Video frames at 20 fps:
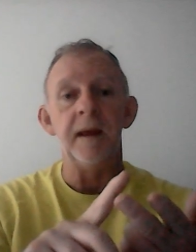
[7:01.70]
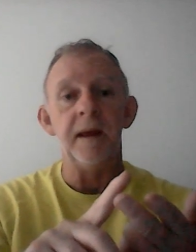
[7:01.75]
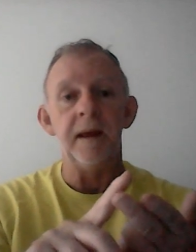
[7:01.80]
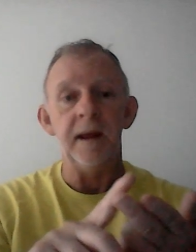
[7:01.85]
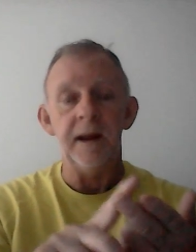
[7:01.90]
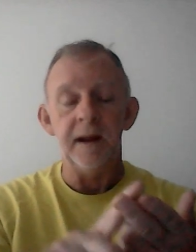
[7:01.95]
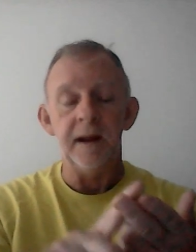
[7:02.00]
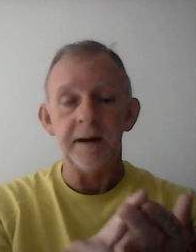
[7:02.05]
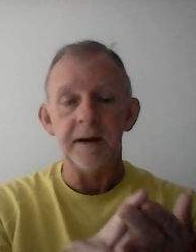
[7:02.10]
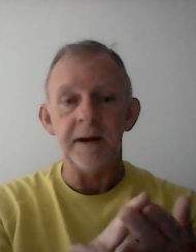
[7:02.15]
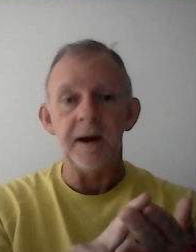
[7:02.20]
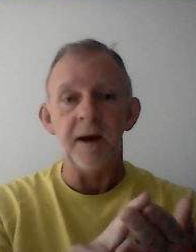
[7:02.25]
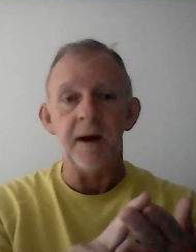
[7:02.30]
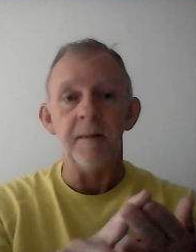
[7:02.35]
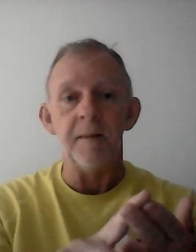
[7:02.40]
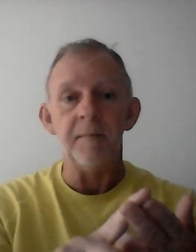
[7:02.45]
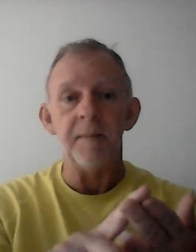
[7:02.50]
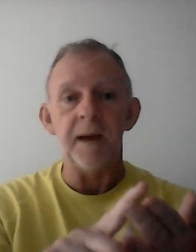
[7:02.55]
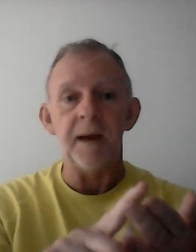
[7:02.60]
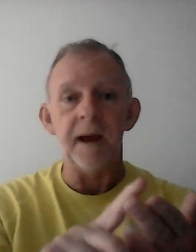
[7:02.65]
in
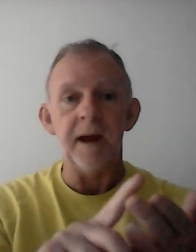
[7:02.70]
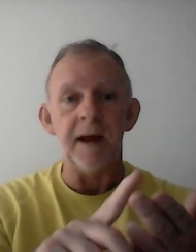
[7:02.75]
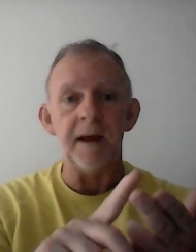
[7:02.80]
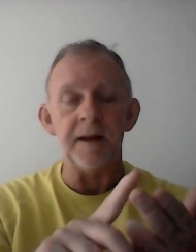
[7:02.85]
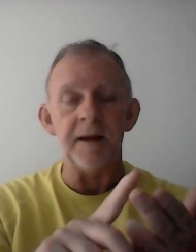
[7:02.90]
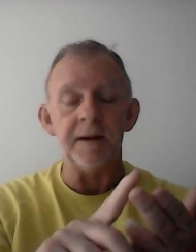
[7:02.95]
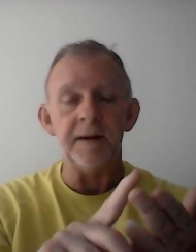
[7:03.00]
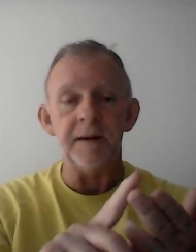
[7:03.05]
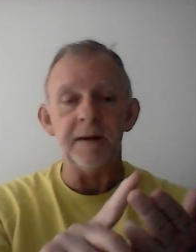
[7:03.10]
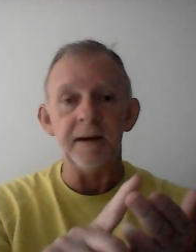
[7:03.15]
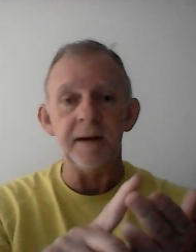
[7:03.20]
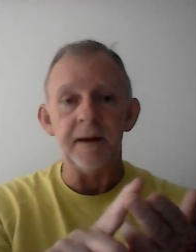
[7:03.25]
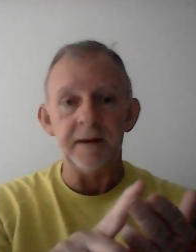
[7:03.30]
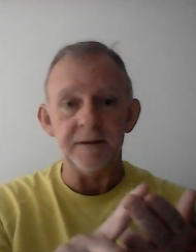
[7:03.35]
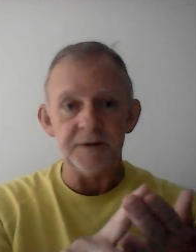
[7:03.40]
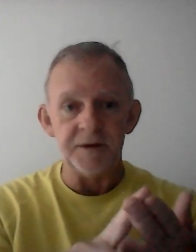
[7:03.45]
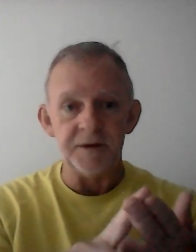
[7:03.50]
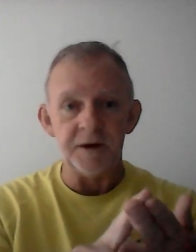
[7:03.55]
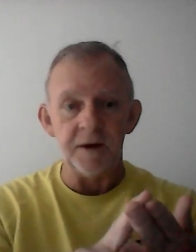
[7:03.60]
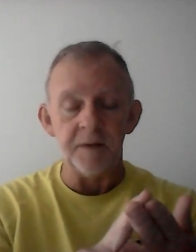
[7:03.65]
combat
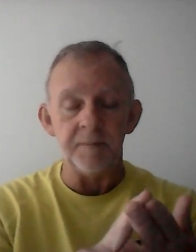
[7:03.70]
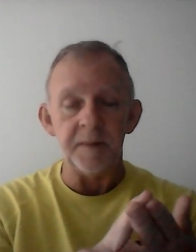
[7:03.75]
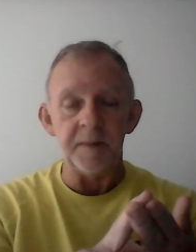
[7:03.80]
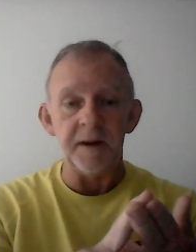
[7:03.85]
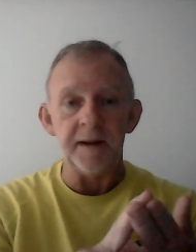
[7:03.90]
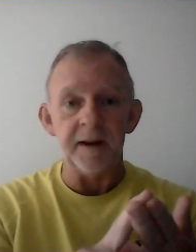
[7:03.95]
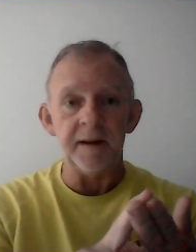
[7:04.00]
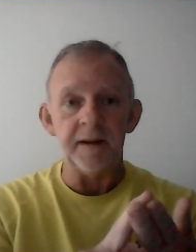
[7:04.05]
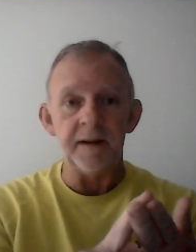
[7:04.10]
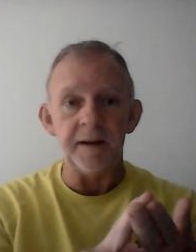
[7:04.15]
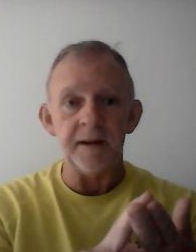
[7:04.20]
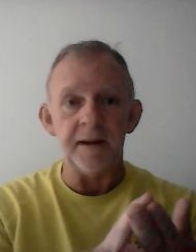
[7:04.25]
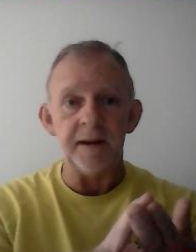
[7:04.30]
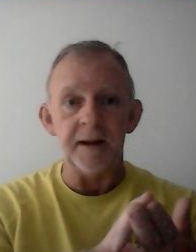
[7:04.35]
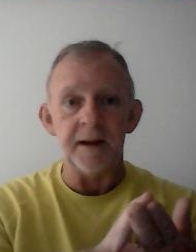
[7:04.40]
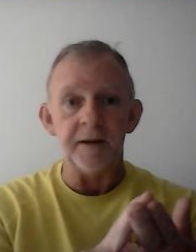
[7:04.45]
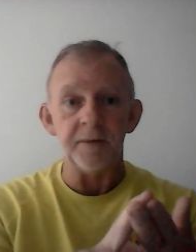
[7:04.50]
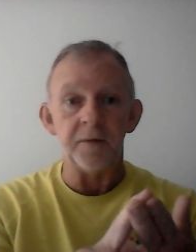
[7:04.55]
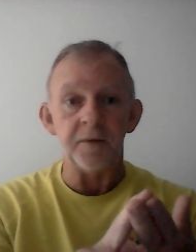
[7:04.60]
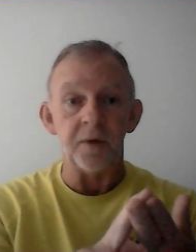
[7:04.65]
and jumping
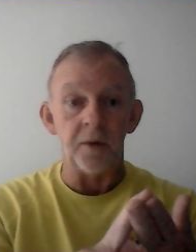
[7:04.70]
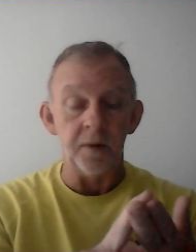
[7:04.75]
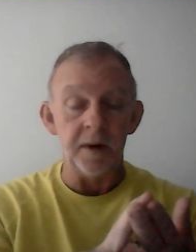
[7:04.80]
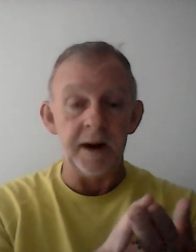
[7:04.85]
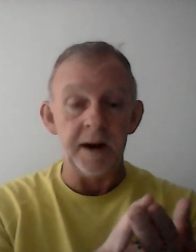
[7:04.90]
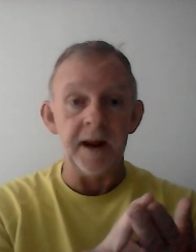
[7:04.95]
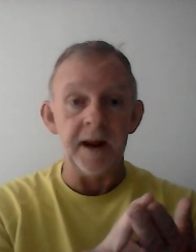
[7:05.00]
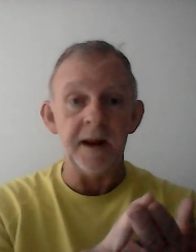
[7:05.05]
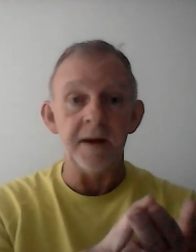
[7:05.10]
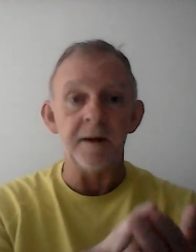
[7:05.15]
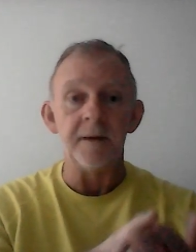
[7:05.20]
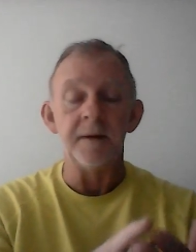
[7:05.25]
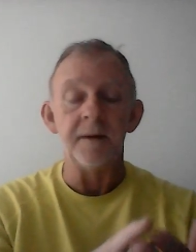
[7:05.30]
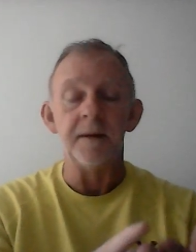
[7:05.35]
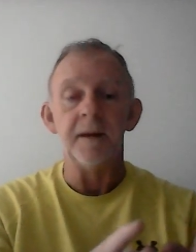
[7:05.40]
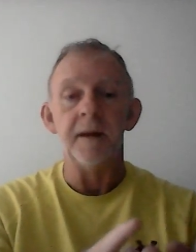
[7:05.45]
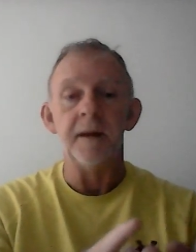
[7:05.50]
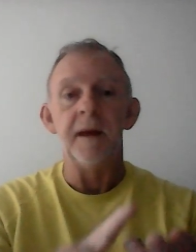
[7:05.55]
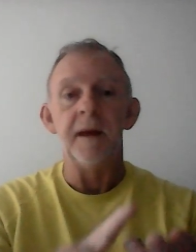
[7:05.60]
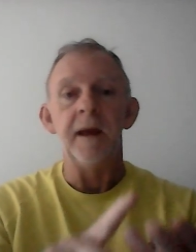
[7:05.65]
in Korea,
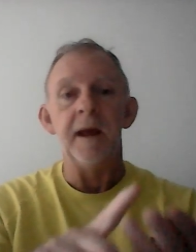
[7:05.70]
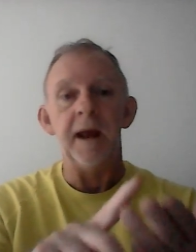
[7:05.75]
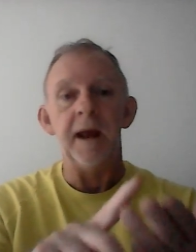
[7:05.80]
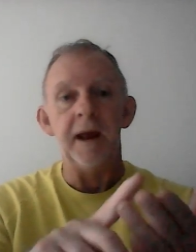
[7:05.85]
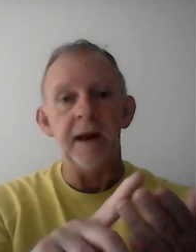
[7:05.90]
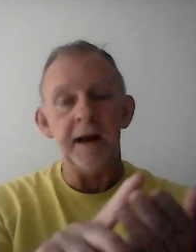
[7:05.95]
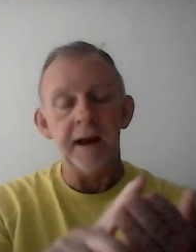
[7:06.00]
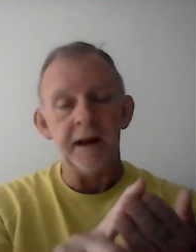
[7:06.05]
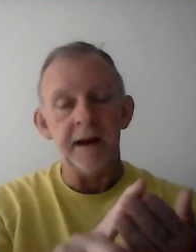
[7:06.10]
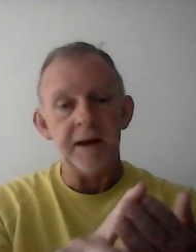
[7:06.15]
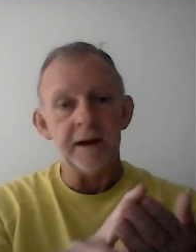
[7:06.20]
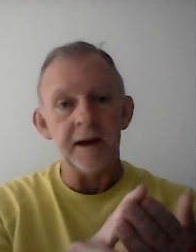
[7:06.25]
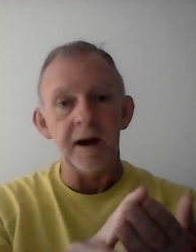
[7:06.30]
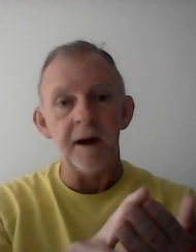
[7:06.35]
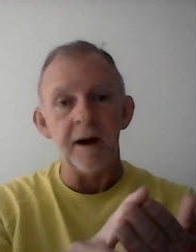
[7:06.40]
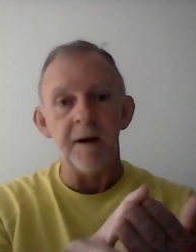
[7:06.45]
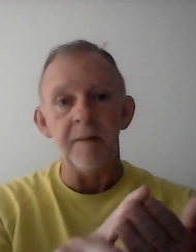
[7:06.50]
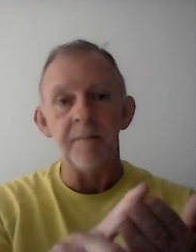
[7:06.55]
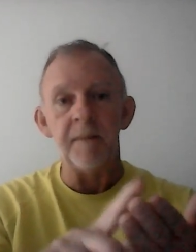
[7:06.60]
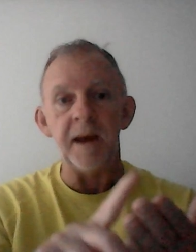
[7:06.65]
and in
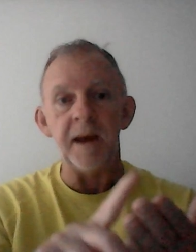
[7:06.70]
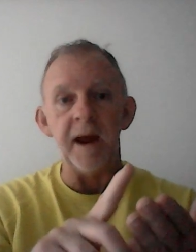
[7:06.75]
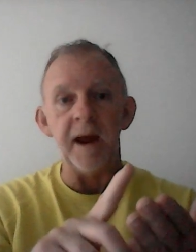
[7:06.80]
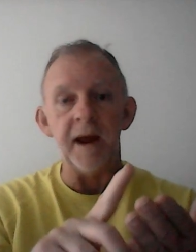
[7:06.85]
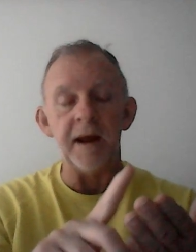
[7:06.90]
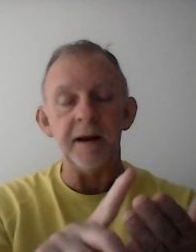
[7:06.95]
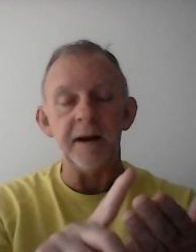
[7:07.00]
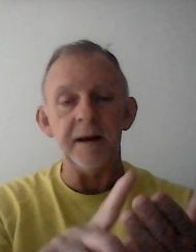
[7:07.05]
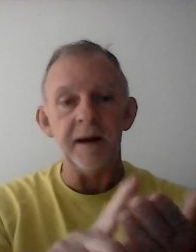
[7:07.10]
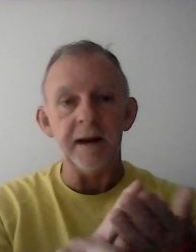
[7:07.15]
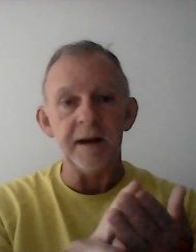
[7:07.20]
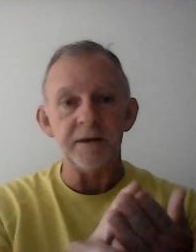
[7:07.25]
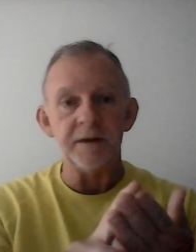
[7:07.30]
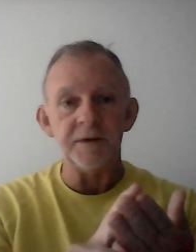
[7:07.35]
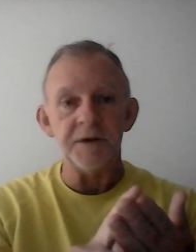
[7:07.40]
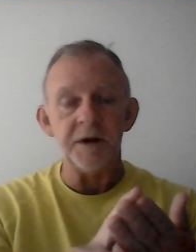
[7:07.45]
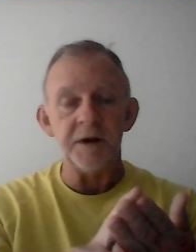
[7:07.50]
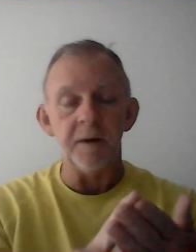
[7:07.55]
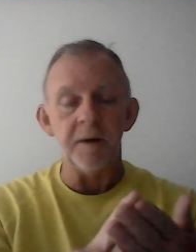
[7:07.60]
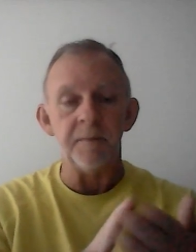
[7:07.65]
combat and
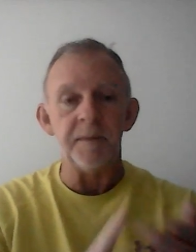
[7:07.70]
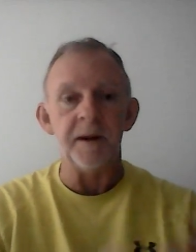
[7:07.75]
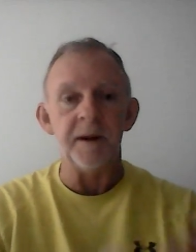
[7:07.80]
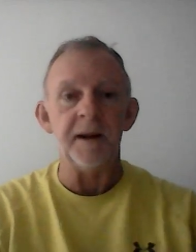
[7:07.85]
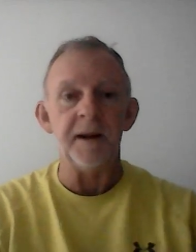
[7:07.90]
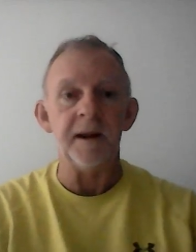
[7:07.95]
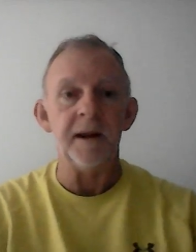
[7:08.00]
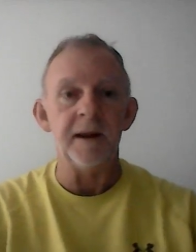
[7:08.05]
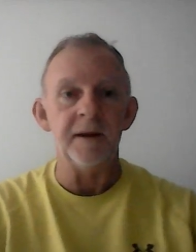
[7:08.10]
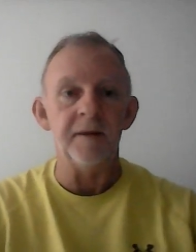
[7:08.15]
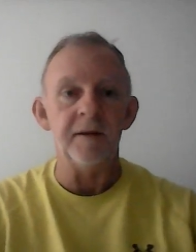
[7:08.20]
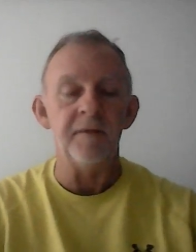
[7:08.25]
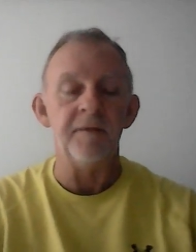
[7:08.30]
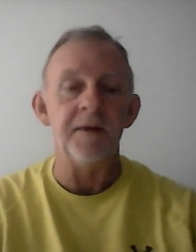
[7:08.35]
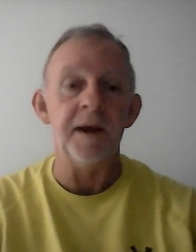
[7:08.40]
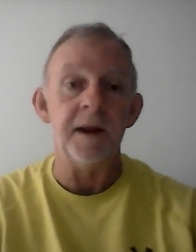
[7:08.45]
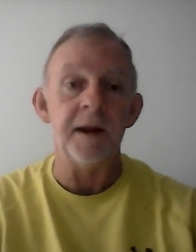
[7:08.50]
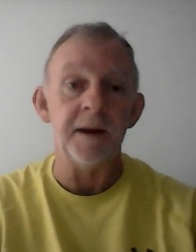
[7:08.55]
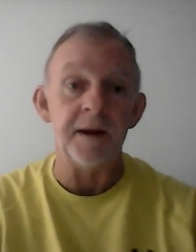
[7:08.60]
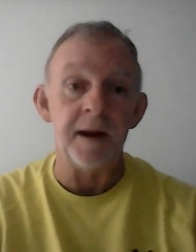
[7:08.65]
jumping in the
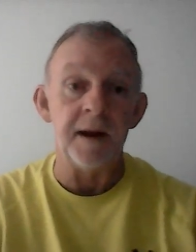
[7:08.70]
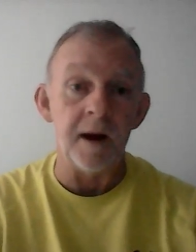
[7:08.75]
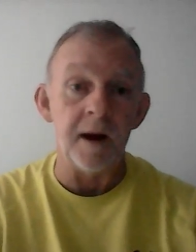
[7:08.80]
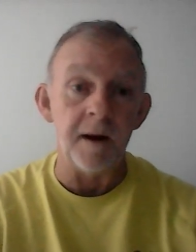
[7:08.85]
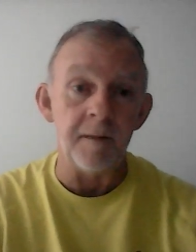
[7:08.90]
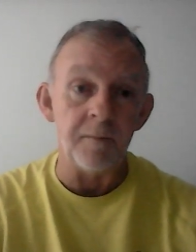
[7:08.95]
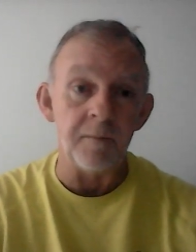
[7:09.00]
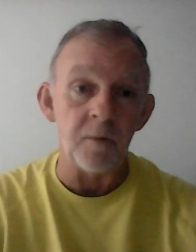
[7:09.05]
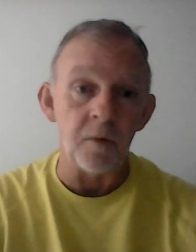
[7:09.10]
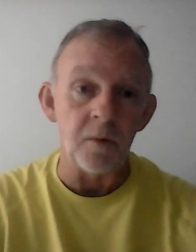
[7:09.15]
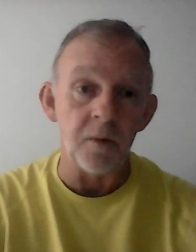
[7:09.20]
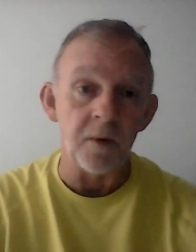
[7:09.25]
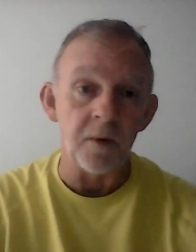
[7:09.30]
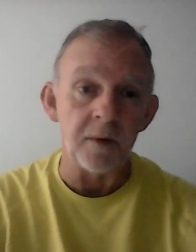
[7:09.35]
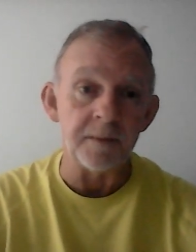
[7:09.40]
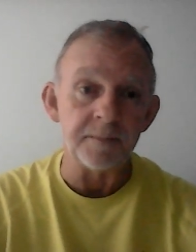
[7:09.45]
Vietnam War.